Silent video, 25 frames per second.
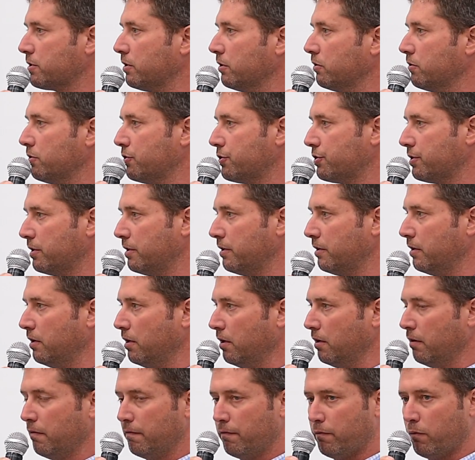solution
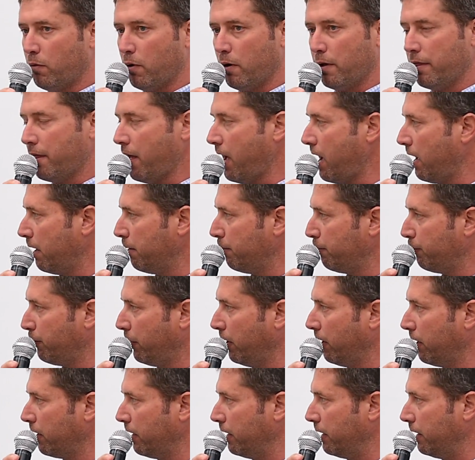for that
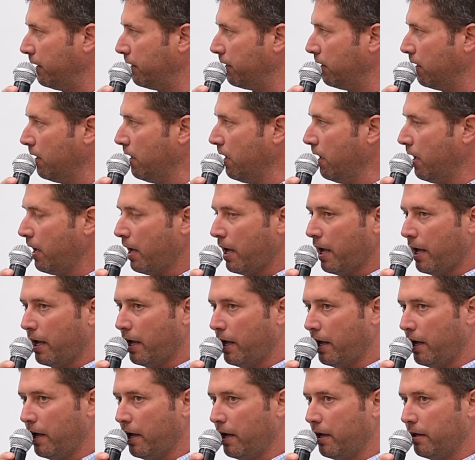period.
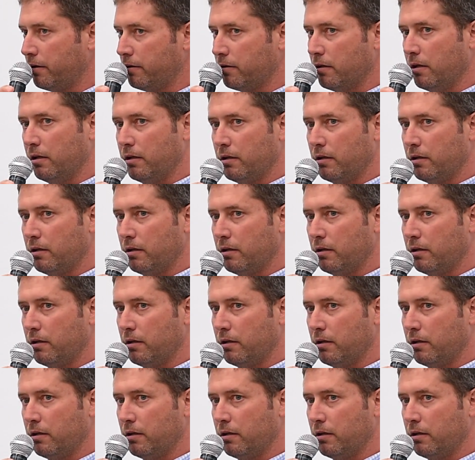And,